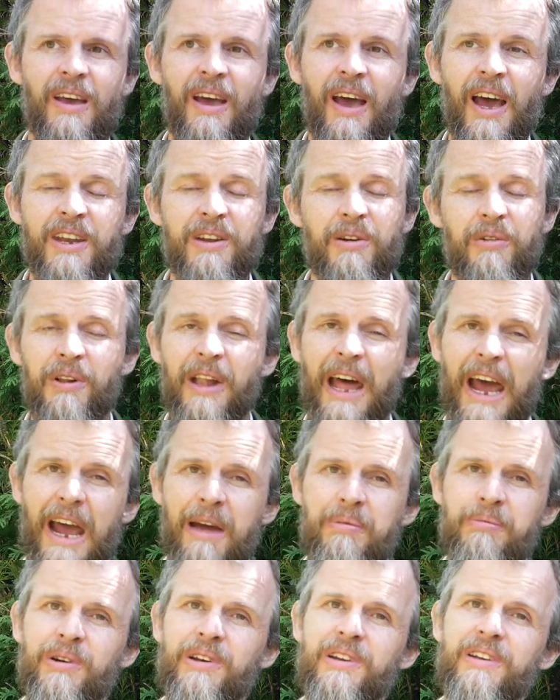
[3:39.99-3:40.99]
And it will
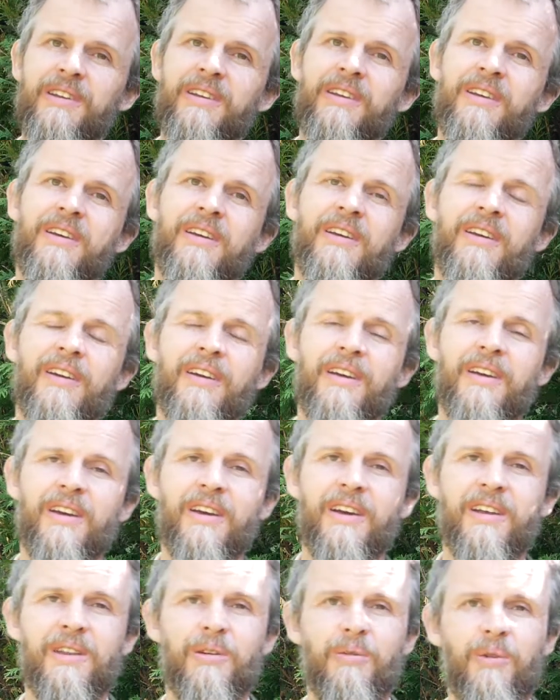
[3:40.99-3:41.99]
happen
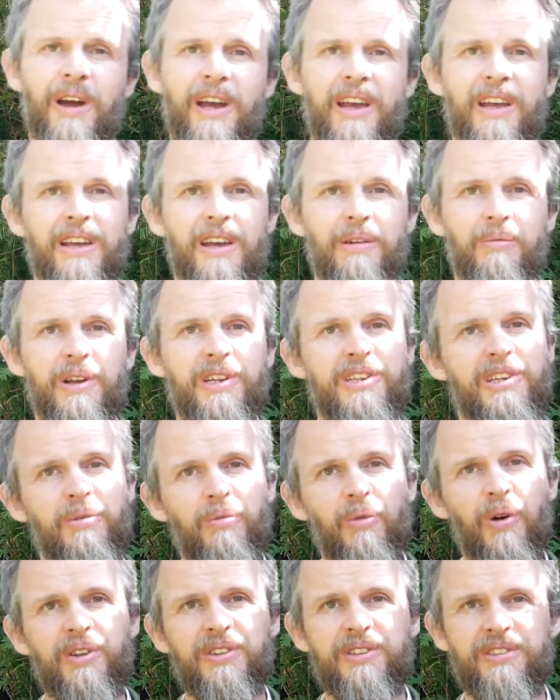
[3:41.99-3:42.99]
in the way in which it
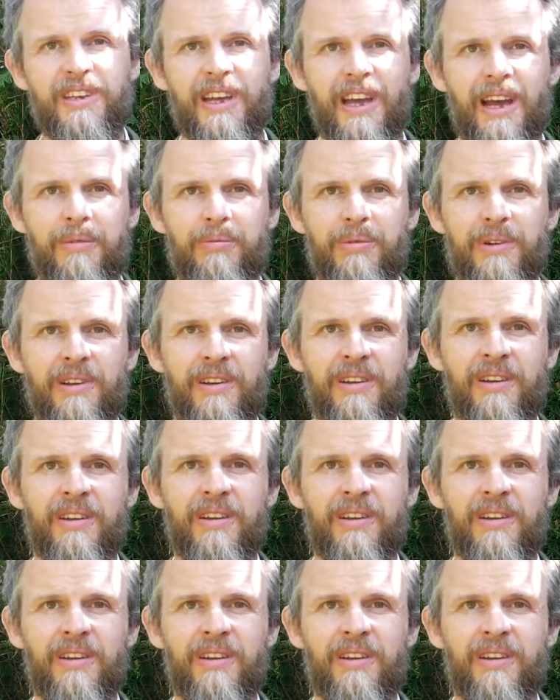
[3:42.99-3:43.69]
wants to happen,